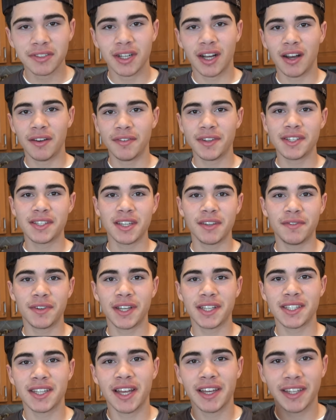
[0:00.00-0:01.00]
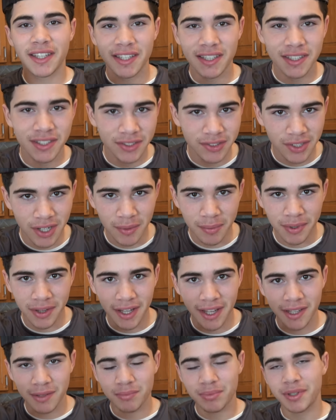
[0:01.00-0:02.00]
Obviously, if you guys like it, drop a
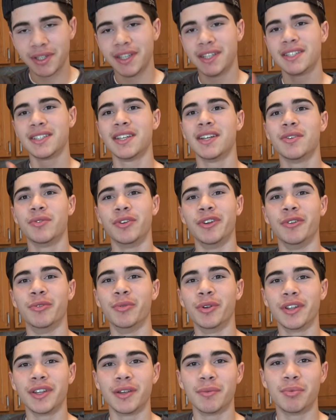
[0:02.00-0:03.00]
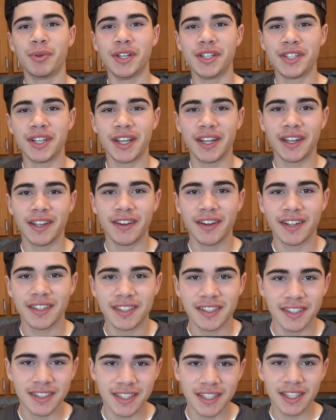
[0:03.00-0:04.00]
like, please. We really appreciate it here at
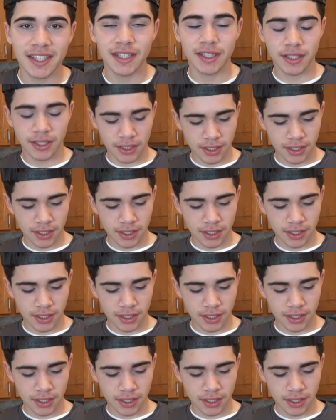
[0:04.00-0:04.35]
Sin City.